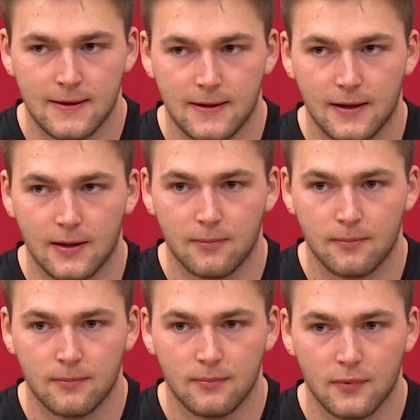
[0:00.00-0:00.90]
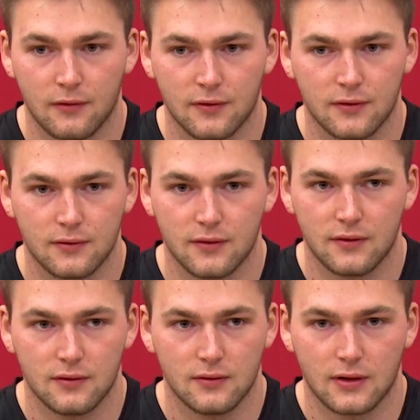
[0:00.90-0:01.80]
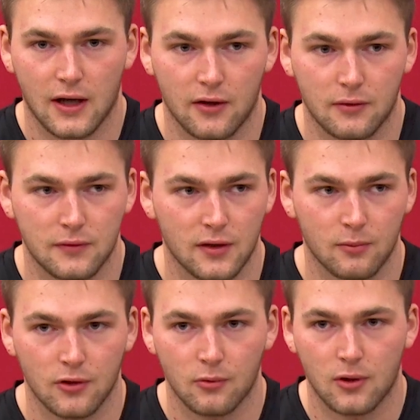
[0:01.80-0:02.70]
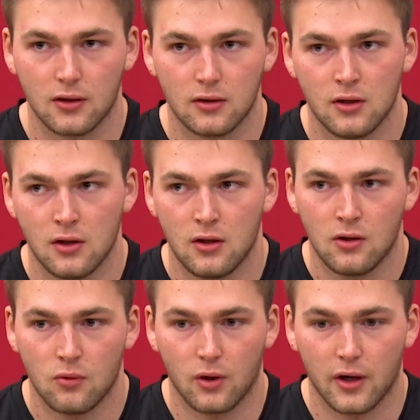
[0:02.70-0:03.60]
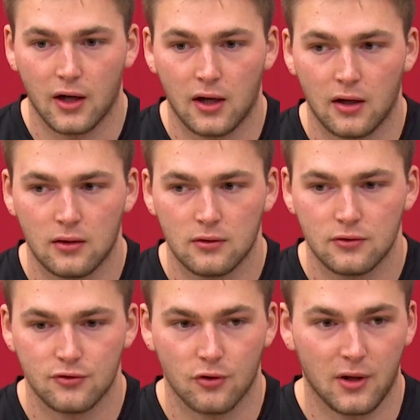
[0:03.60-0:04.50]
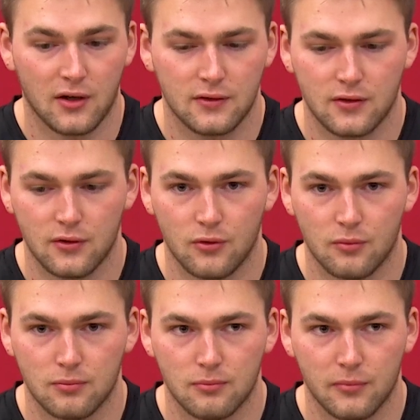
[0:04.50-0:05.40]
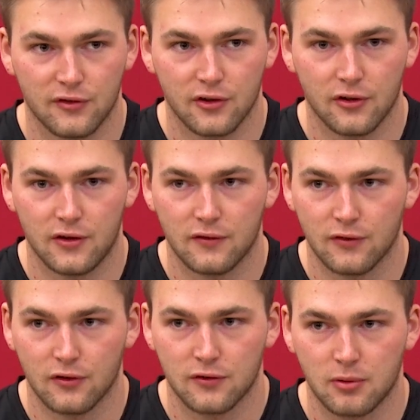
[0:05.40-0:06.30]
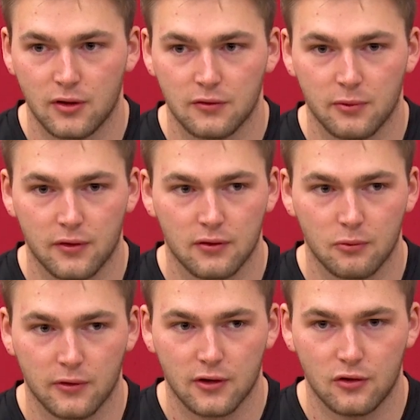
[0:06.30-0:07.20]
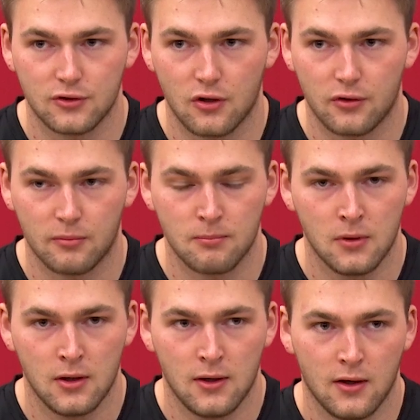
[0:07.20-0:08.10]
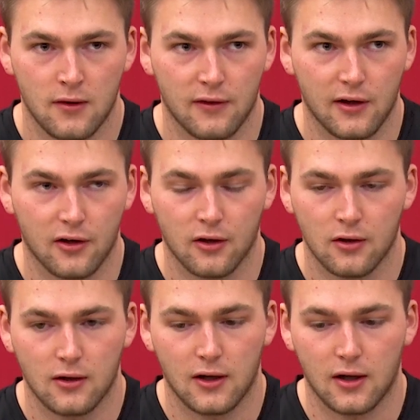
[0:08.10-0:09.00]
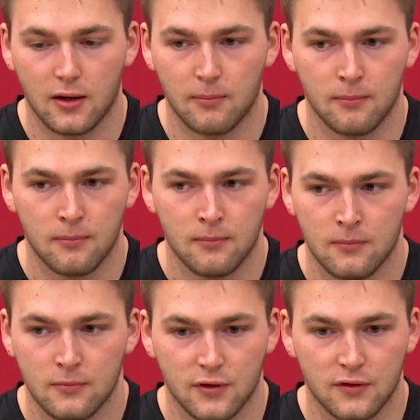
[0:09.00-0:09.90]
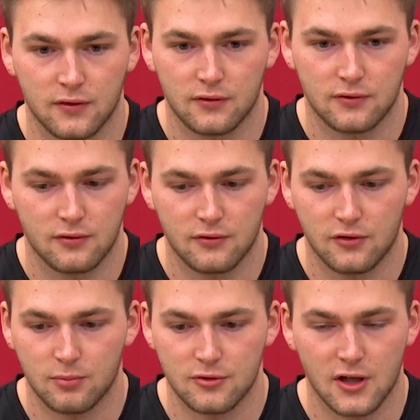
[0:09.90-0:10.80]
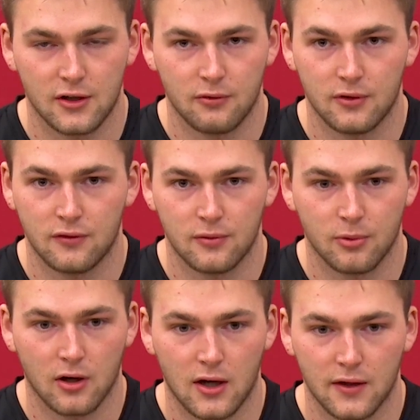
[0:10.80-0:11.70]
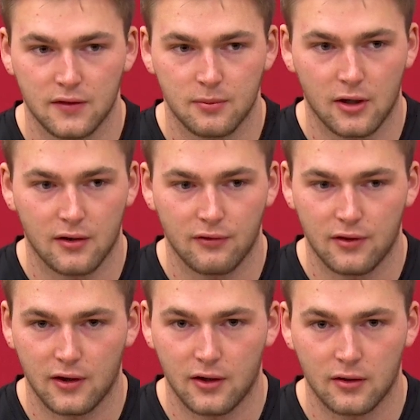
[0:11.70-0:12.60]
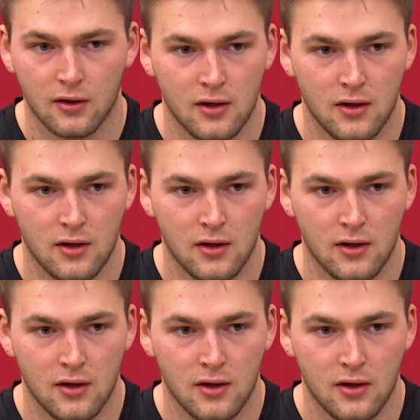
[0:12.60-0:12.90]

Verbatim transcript: Um, it's, it's kind of similar to what what uh, drew me to, to, Missouri in the first place with, with Coach Odom there. Um, just super genuine, super honest about everything.